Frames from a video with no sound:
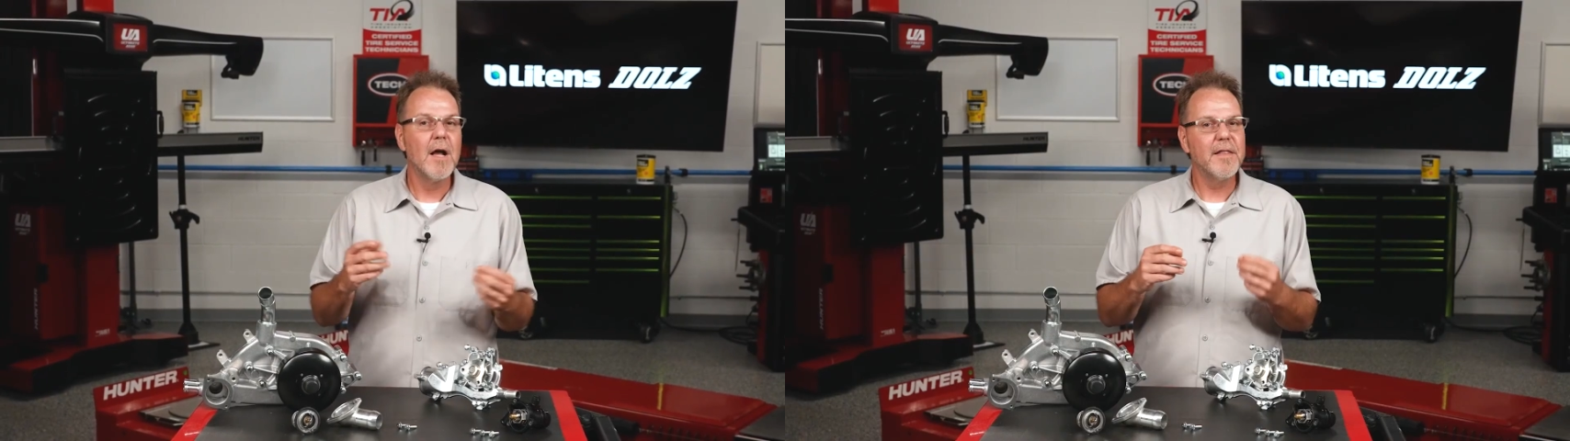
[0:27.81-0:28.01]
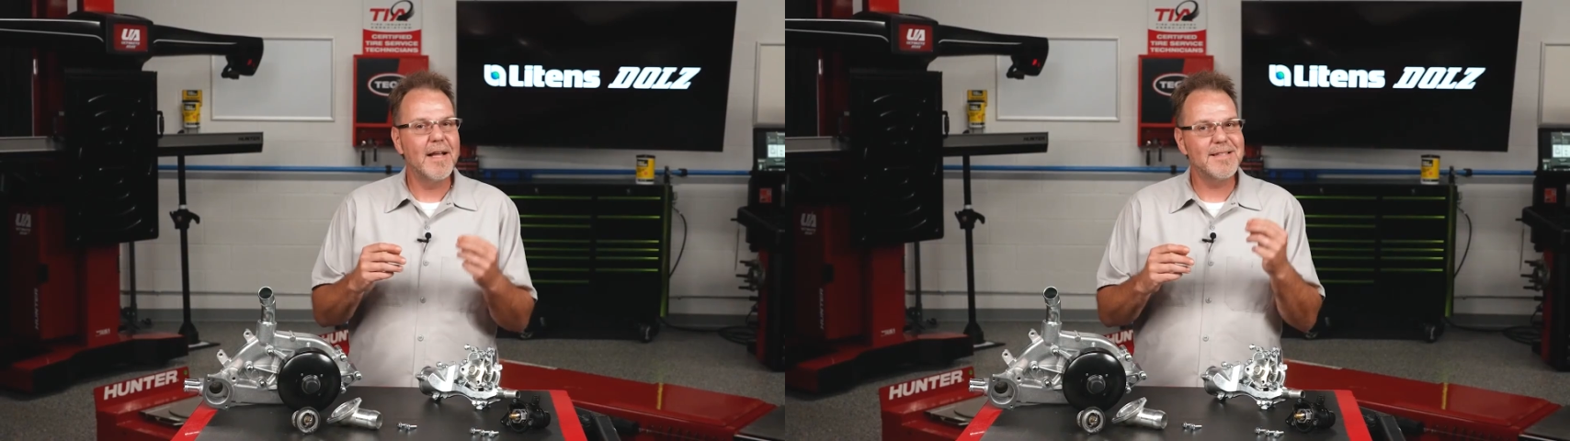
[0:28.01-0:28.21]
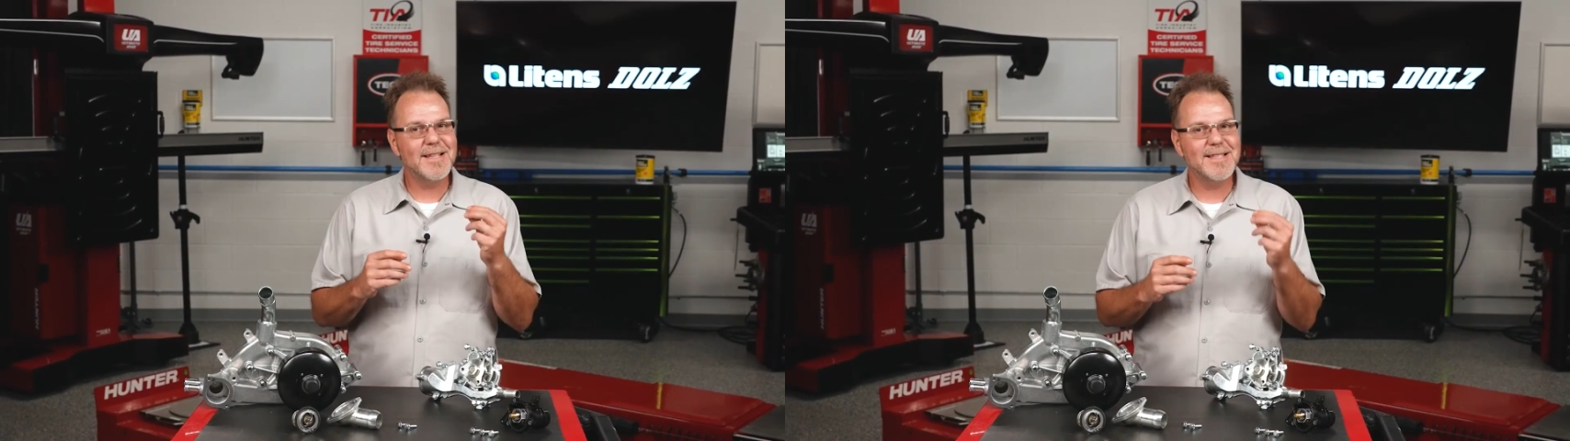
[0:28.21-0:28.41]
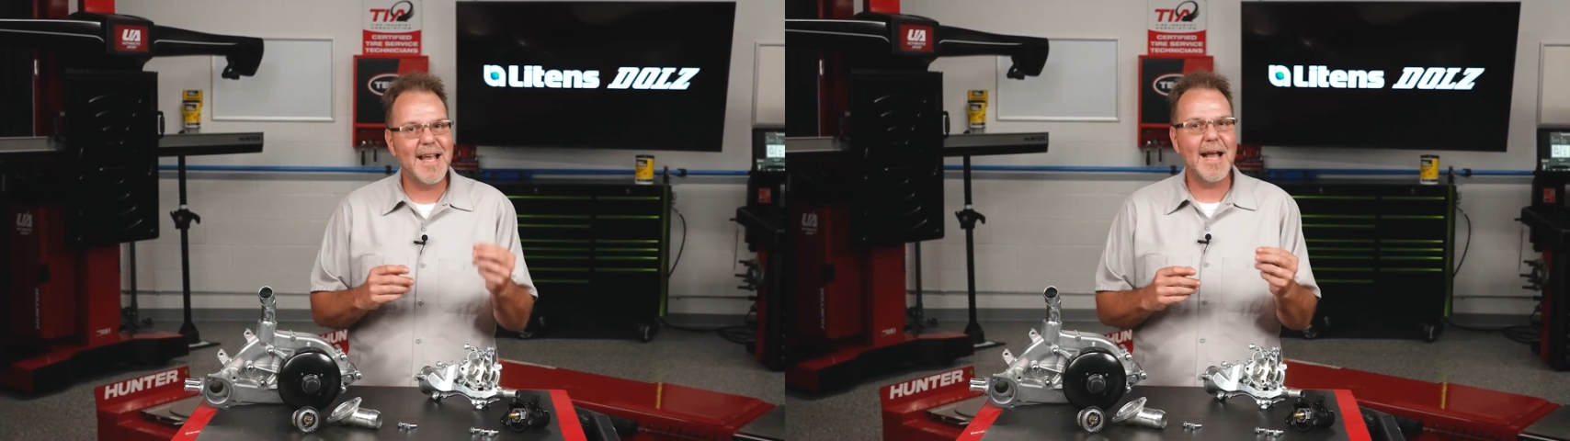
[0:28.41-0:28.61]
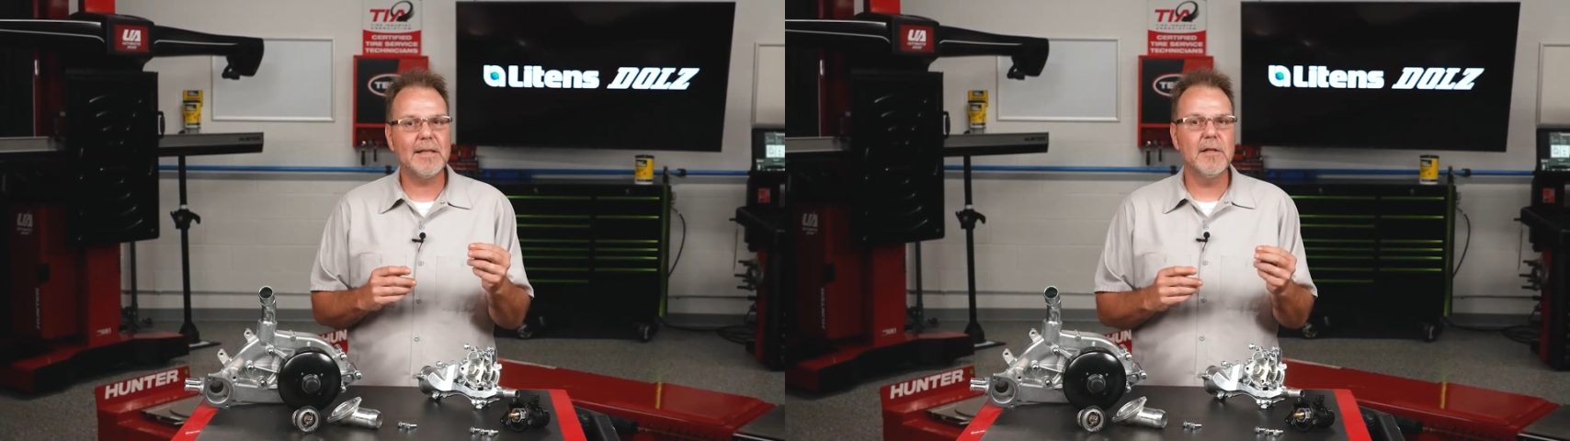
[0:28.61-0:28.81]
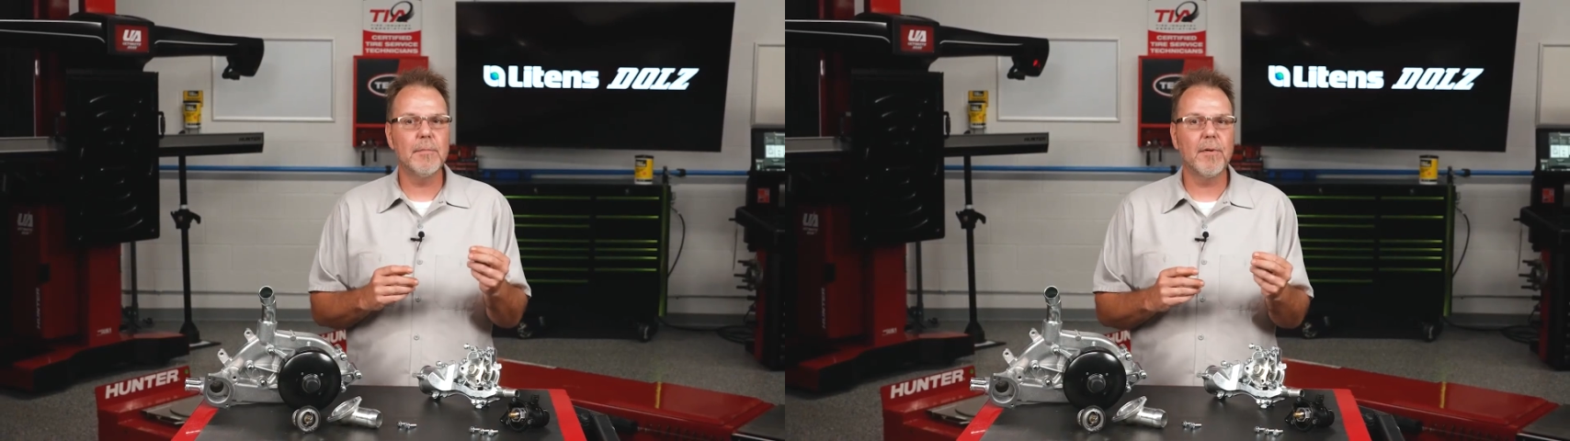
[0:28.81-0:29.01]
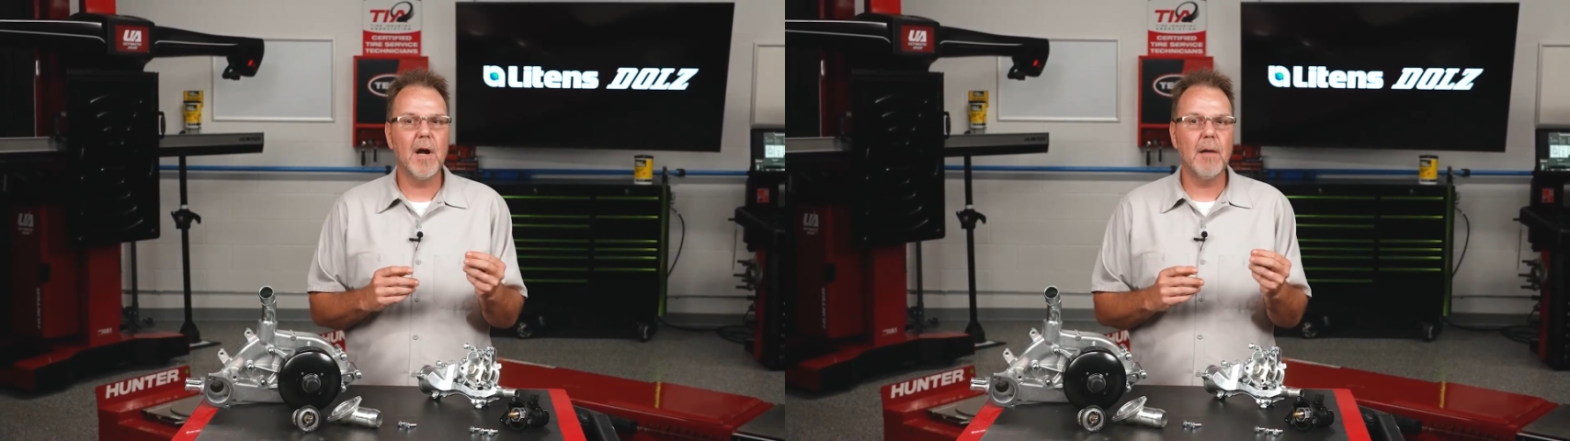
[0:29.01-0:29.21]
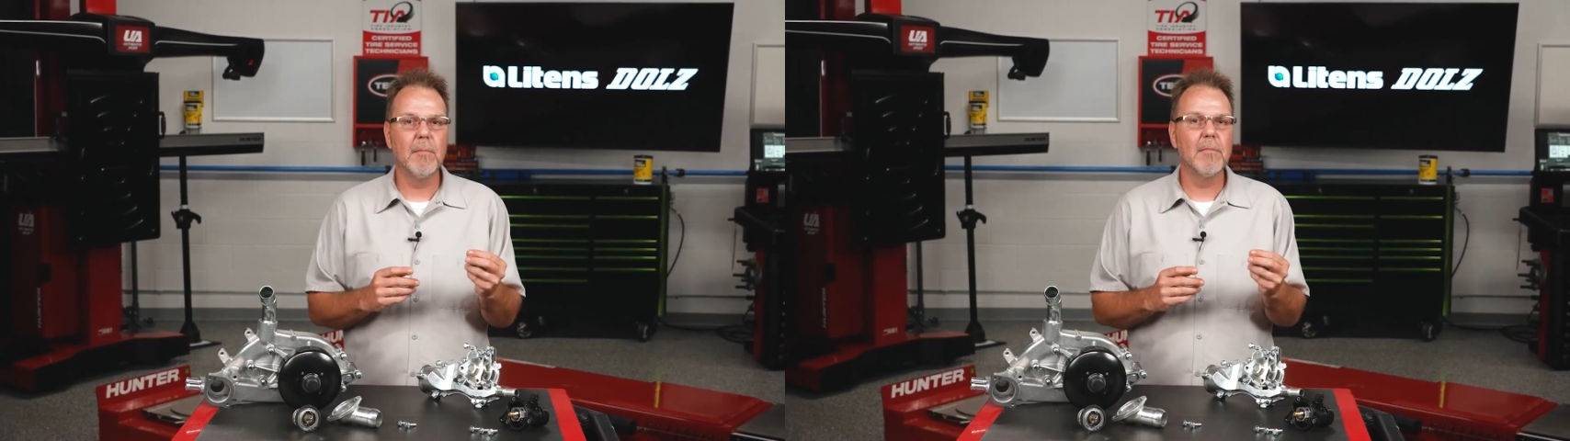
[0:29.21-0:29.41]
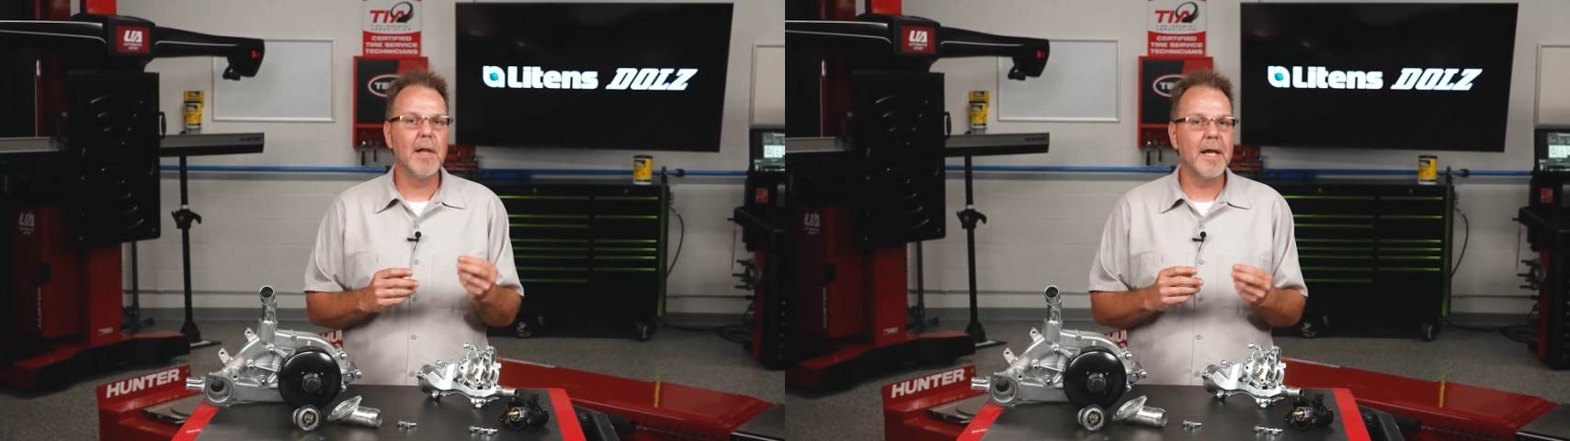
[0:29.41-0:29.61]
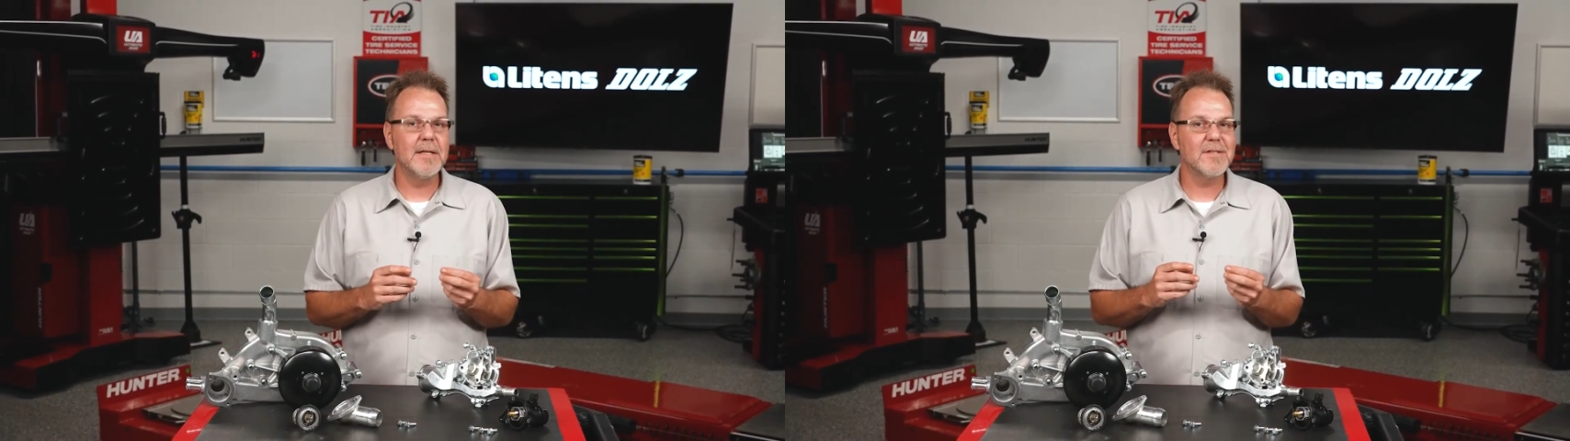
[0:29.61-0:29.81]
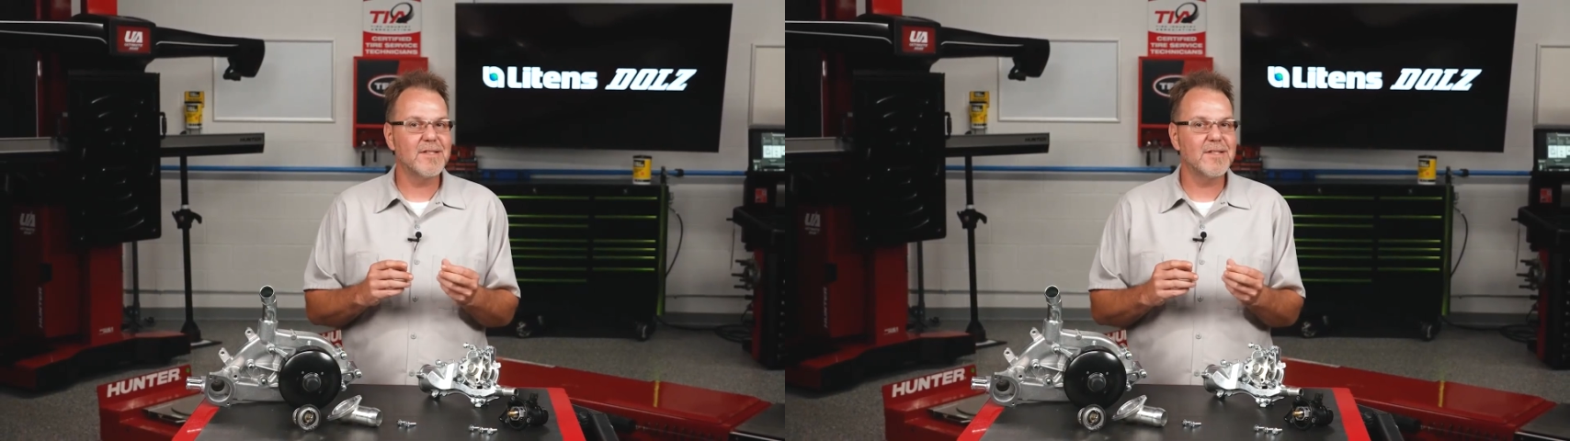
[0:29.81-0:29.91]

That's exactly the problem Litens